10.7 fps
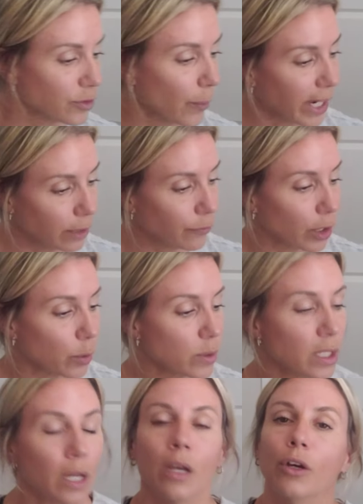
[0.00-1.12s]
so eight of
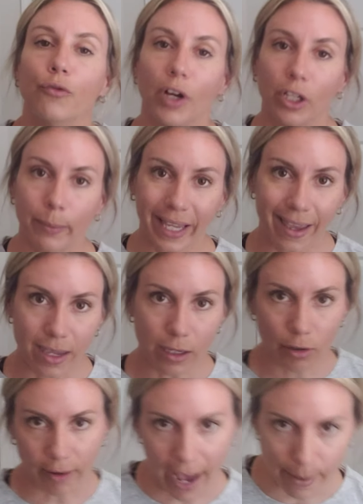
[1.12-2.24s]
those, followed by eight
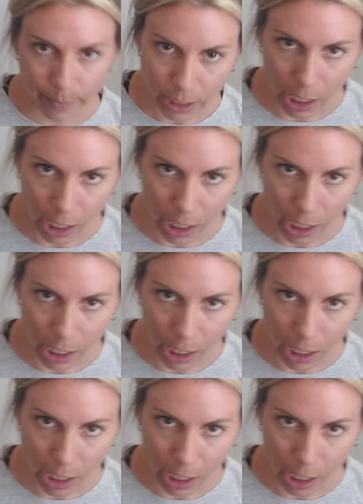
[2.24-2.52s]
crab